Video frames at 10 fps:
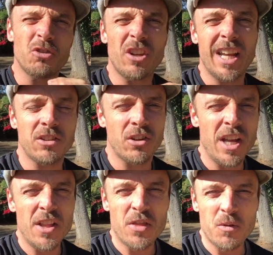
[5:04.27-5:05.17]
change
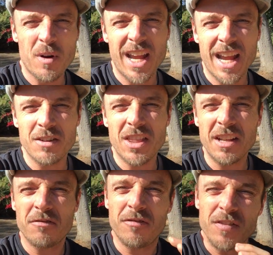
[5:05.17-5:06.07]
the way
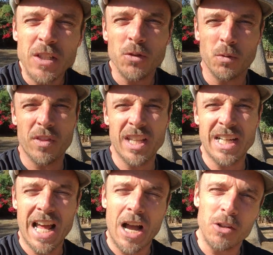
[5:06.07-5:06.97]
everything feels within
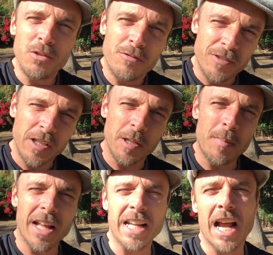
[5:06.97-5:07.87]
it, how you feel
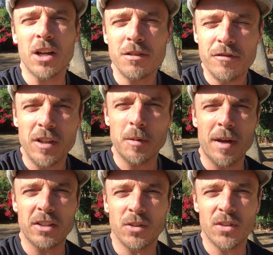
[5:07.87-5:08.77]
about it, how you feel
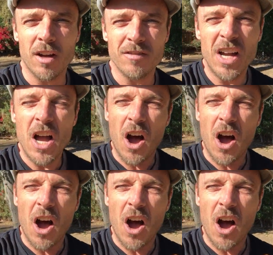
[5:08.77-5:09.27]
about yourself.